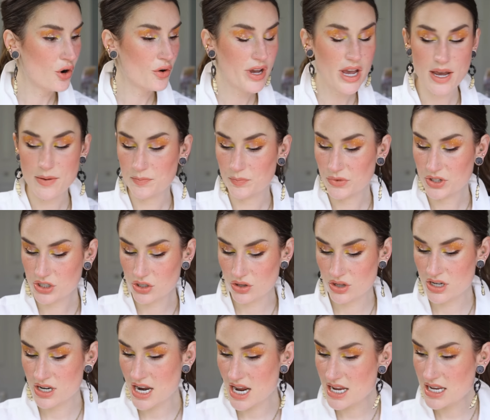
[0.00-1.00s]
Okay, so
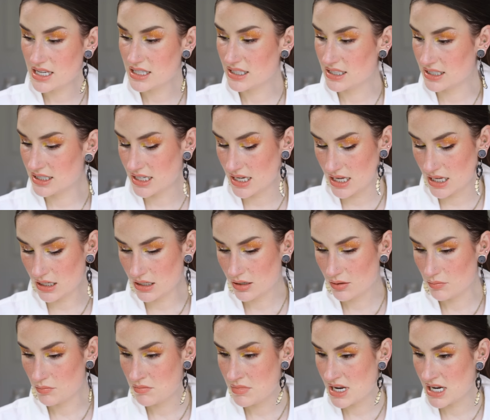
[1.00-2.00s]
the Naked
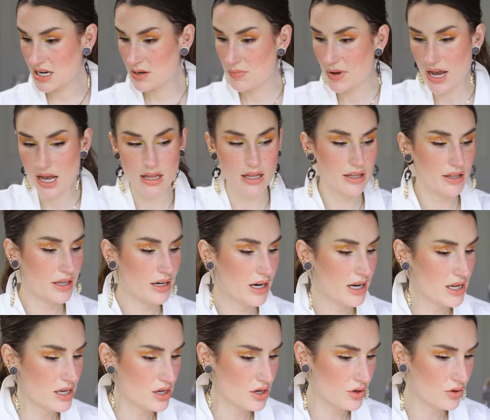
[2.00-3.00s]
Sin mini palette that I
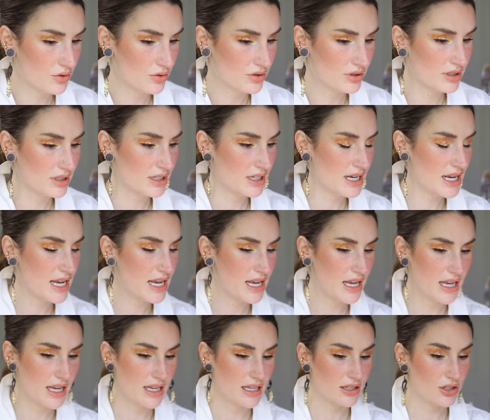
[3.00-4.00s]
used
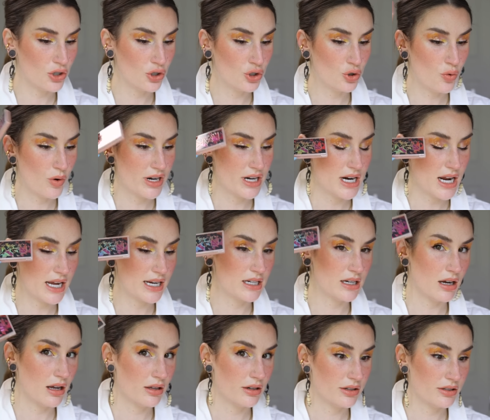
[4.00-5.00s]
is
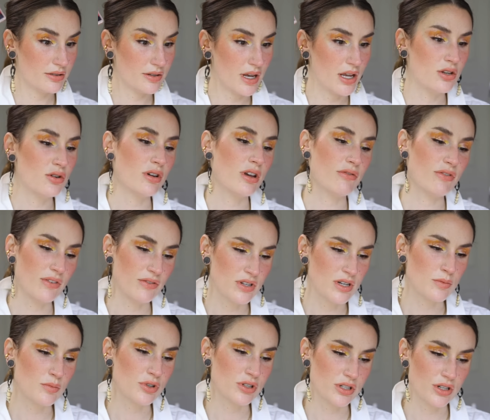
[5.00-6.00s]
$29 and you get
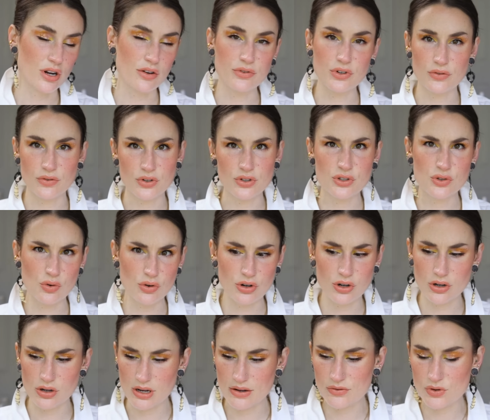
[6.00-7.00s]
15% off your first
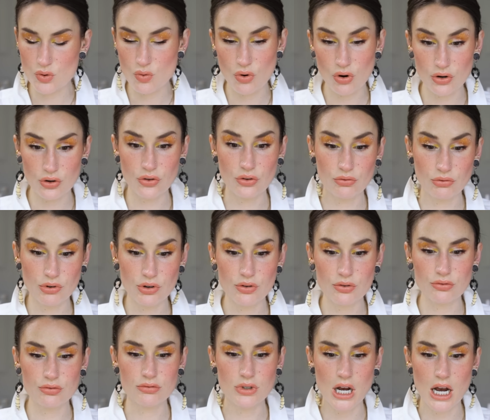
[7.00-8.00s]
order if you order
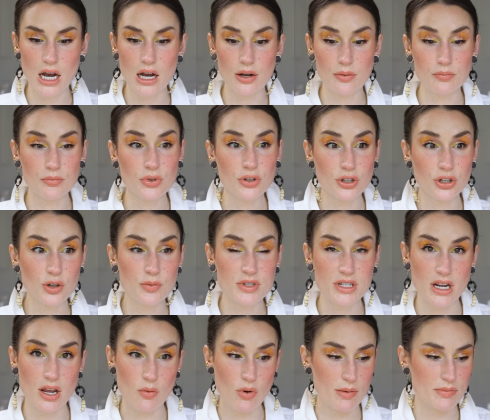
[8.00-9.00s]
through um, the Urban
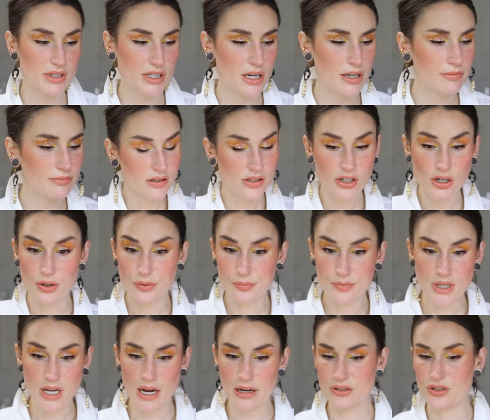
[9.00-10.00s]
Decay website. So
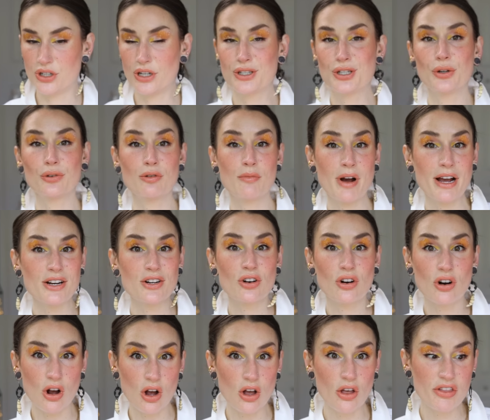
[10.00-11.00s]
yeah, gentle
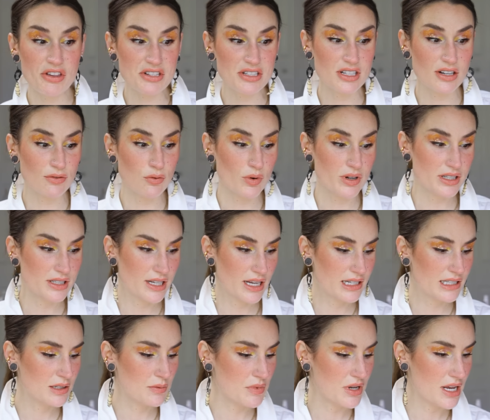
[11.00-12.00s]
reminder, all this stuff was
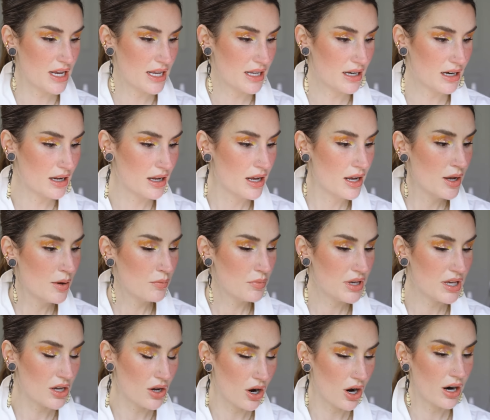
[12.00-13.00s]
sent to me in
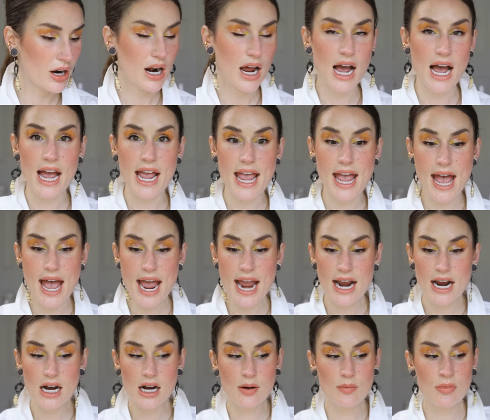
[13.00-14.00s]
PR. I
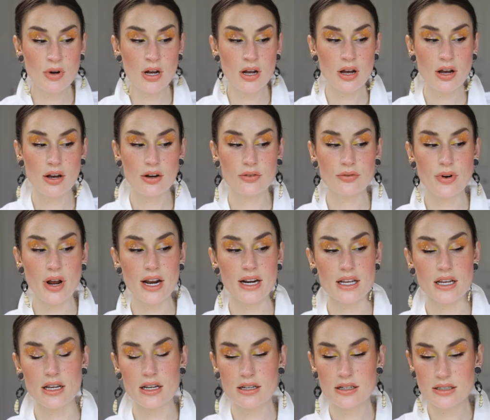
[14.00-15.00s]
am
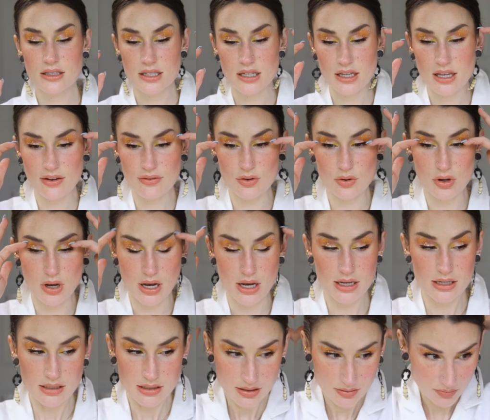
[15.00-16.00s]
ready to give you
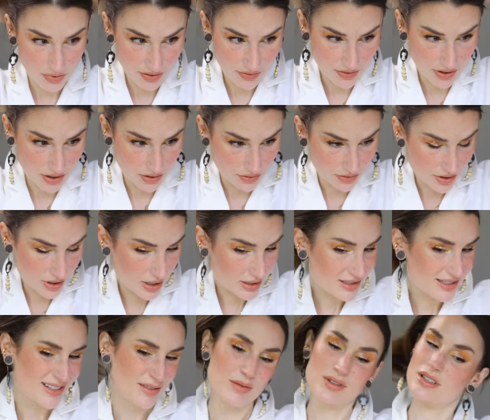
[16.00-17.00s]
guys my final
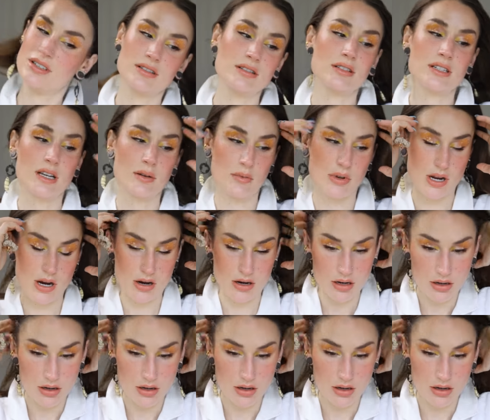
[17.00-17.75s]
thoughts. I'm gonna take my hair